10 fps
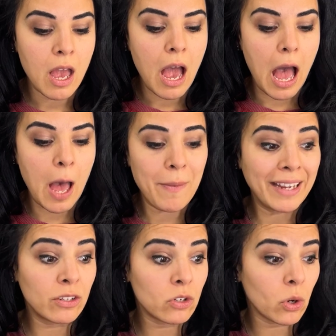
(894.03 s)

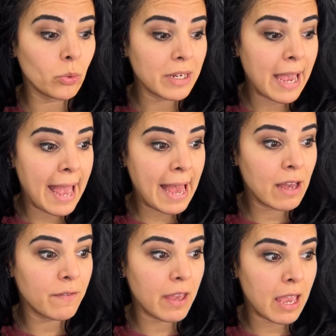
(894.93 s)
I don't
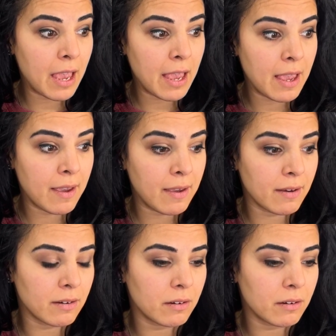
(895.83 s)
have a